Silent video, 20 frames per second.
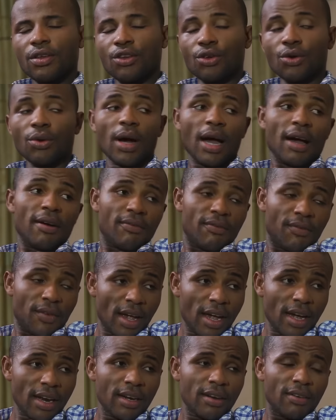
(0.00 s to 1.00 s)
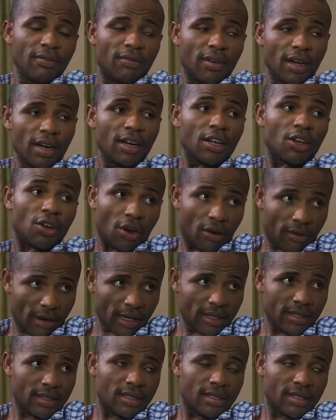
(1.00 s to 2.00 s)
You are very, very
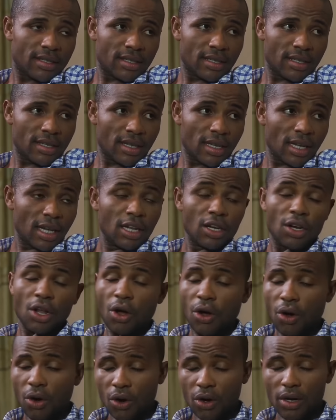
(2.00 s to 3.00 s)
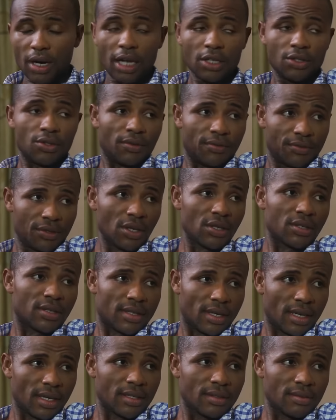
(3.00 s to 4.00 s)
correct in all that you've
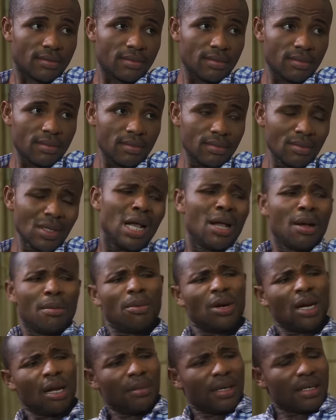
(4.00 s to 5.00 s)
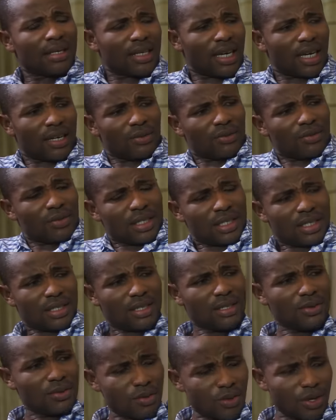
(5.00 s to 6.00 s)
just said. Well, let me start with
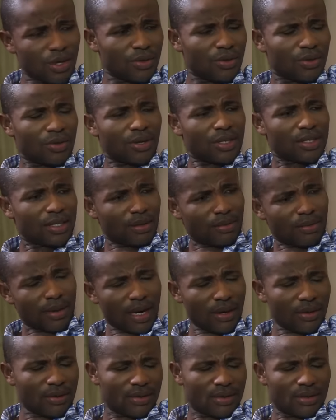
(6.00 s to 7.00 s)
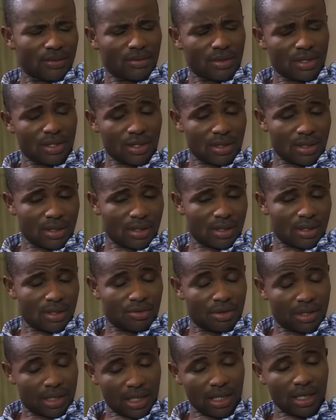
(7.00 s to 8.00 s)
the one you talked about, which is
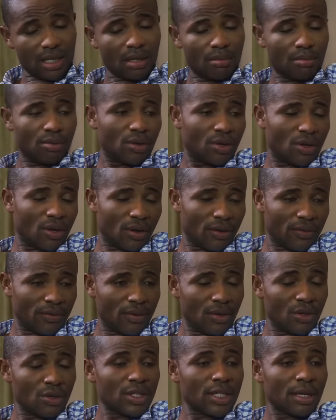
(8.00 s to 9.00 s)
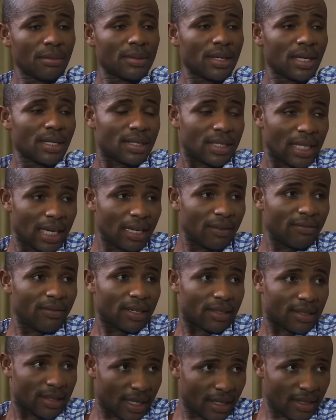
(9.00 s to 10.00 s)
written in the book of Luke chapter 10,
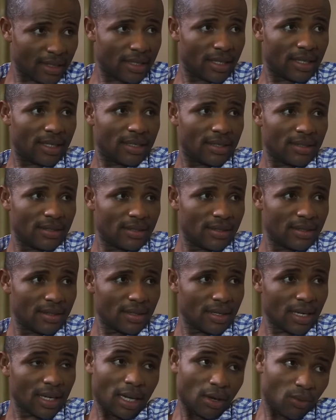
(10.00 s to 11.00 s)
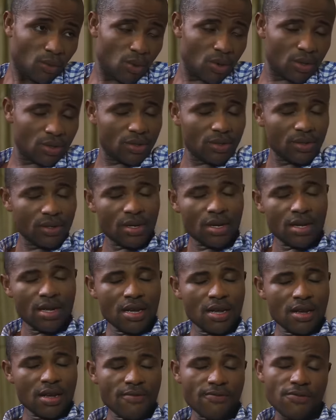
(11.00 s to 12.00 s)
verse 19. And I quote,
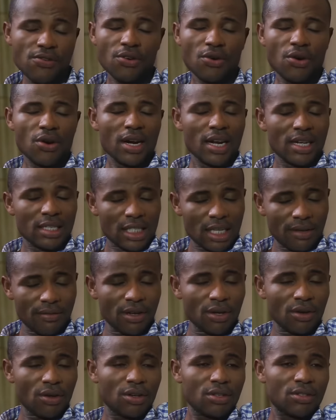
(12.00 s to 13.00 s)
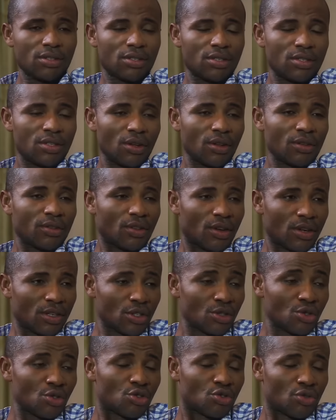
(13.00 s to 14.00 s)
for God has given us the
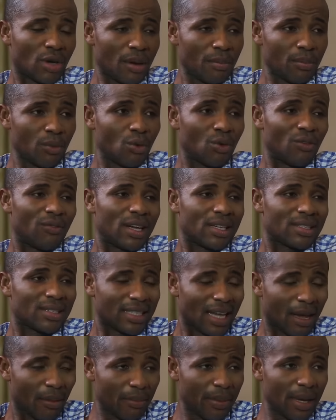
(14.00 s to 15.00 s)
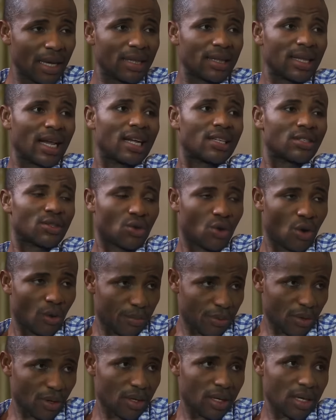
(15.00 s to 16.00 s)
authority to trample over serpent and
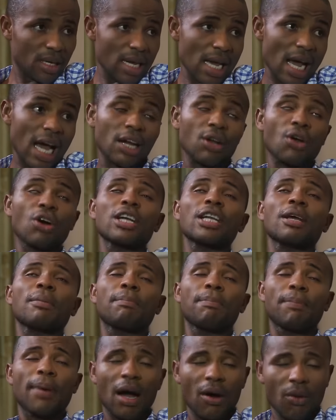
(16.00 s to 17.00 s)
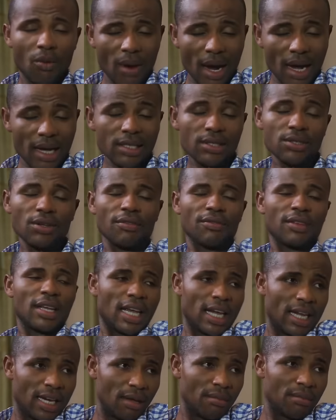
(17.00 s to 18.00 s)
scorpion and all the powers of
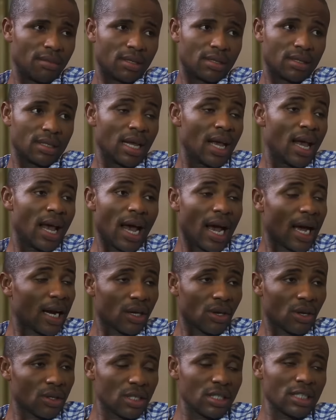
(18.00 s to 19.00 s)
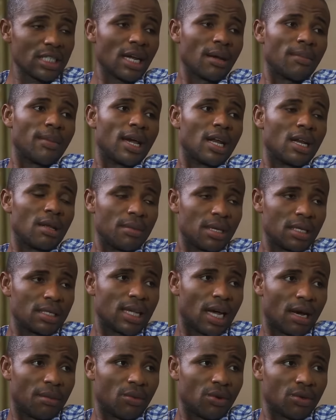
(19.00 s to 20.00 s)
the enemies, and nothing shall by any
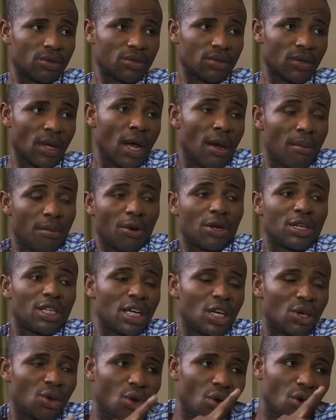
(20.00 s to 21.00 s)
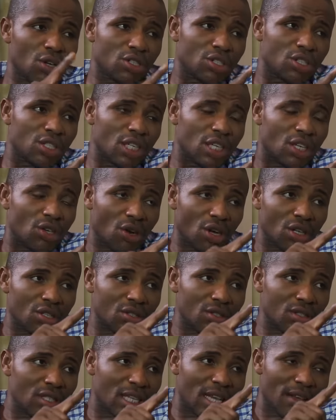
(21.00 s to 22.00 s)
means harm us. But the Lord did
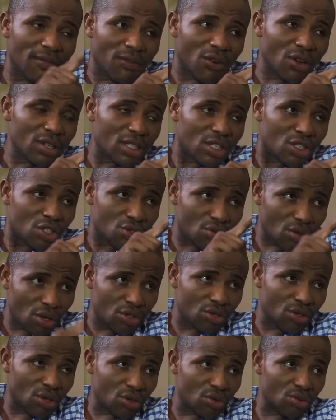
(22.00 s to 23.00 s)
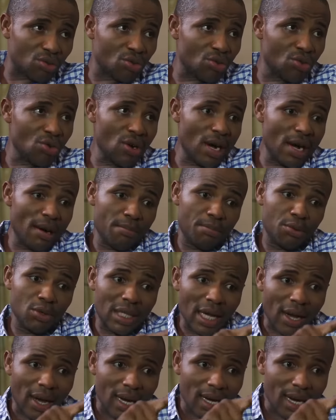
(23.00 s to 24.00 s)
not give us instruction to go and
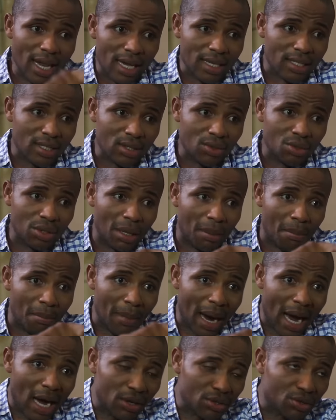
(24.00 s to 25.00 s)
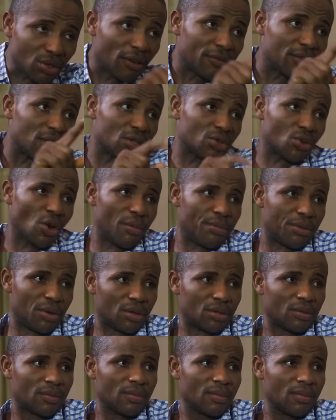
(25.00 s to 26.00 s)
put our legs to the mouth of the
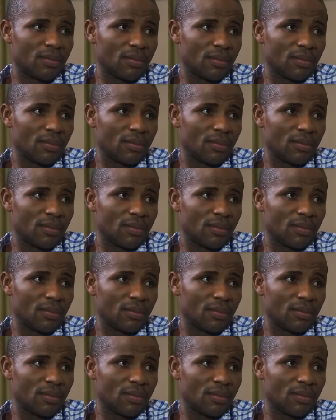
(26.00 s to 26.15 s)
scorpion.